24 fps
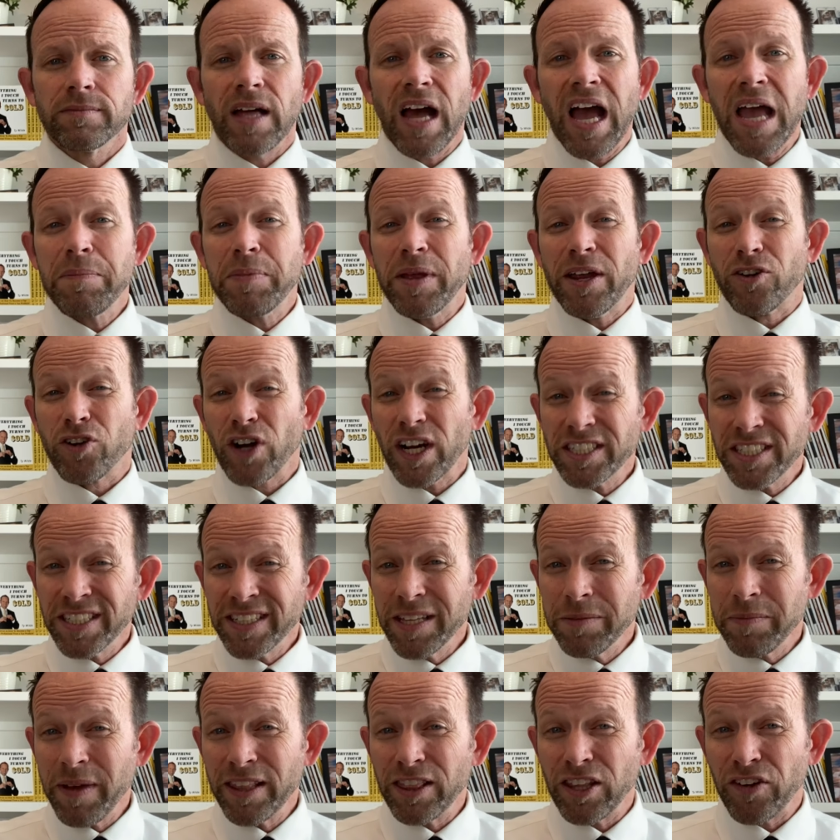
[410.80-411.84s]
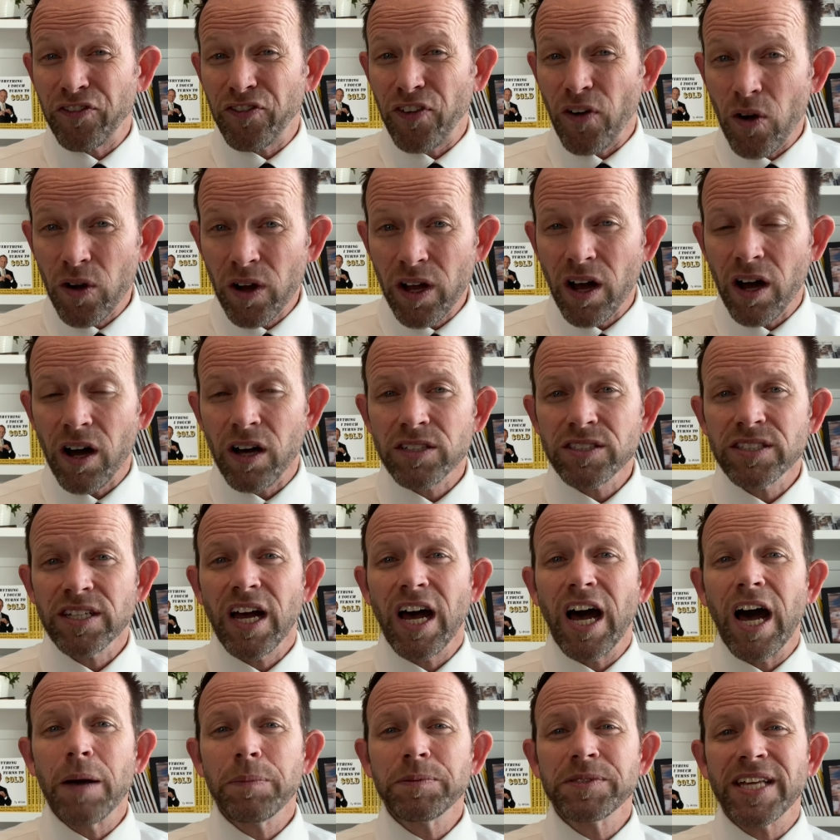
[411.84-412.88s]
I begrudgingly made the phone calls,
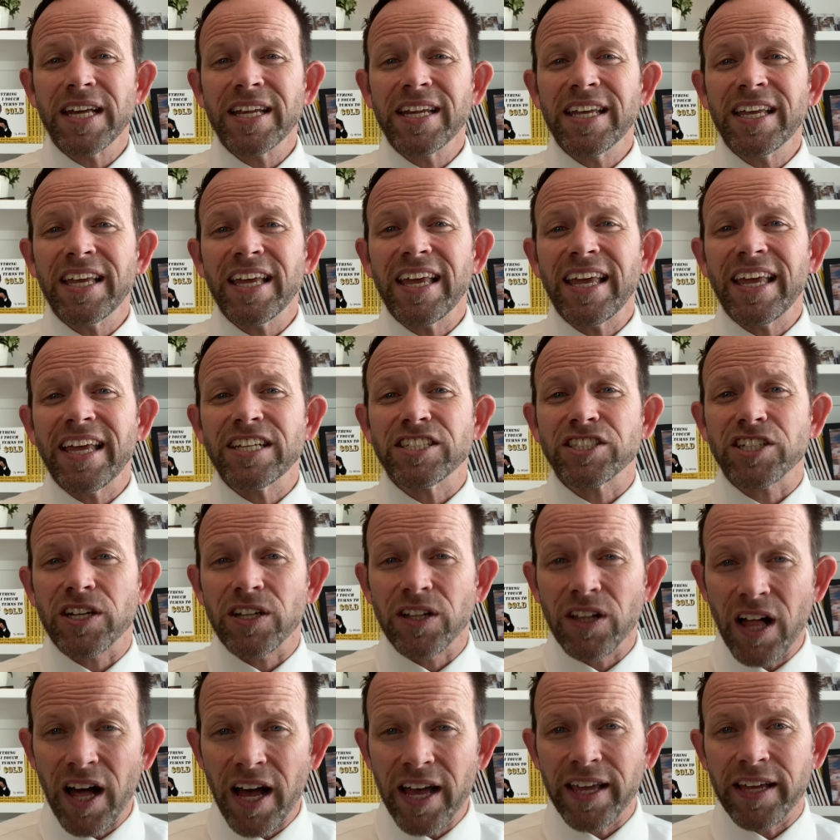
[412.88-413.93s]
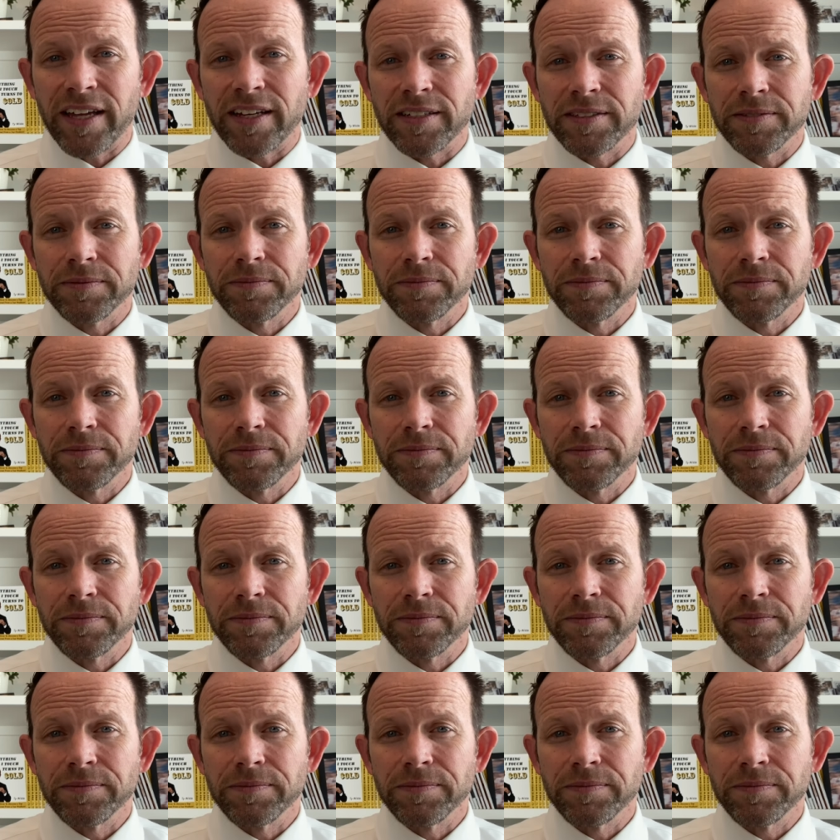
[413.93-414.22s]
upsetting each client.